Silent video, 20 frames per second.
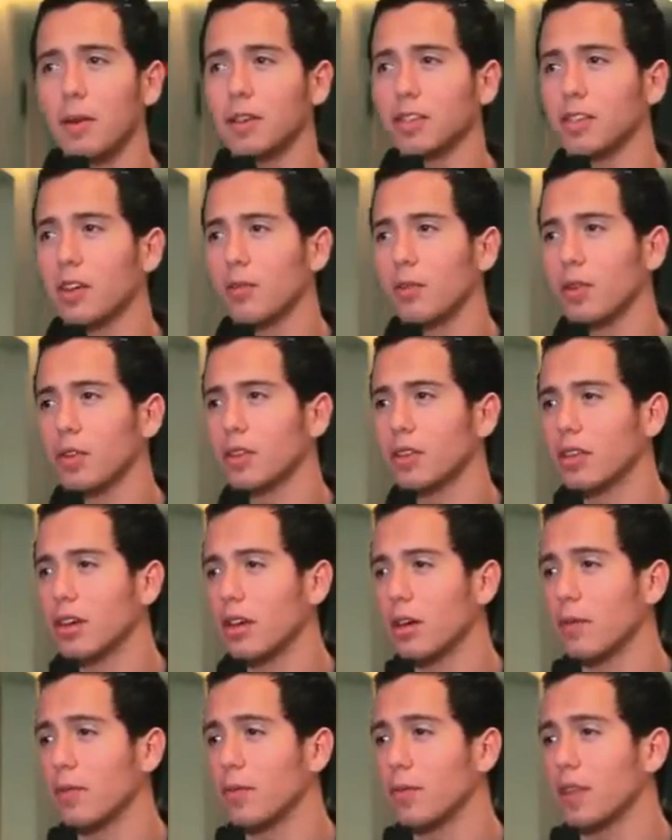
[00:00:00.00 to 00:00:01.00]
myself with
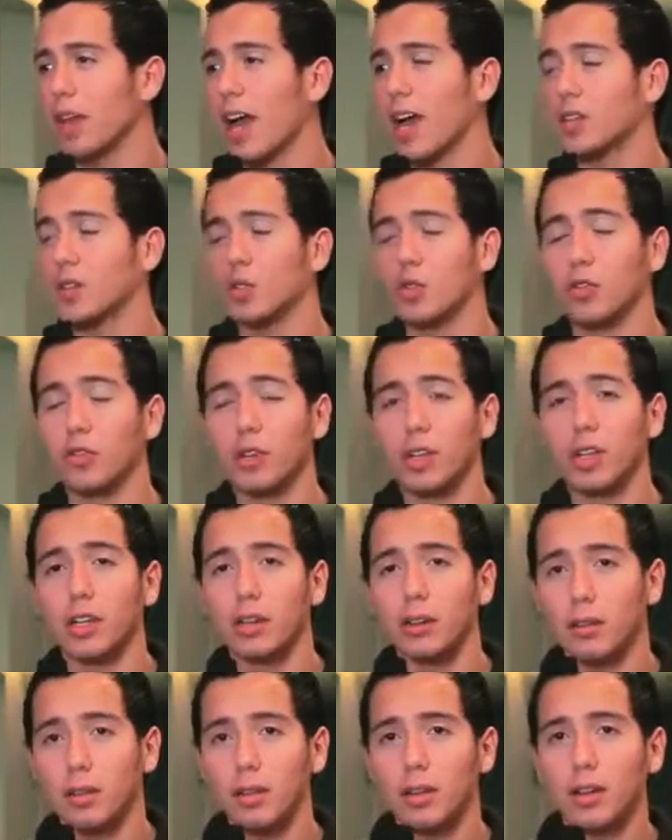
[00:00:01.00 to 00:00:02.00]
the, the actual
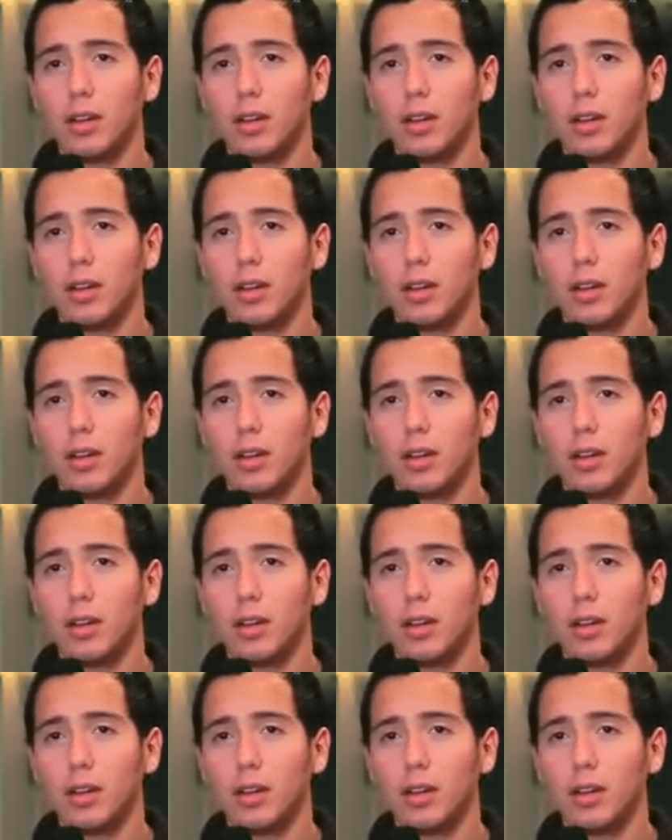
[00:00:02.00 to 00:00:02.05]
villain,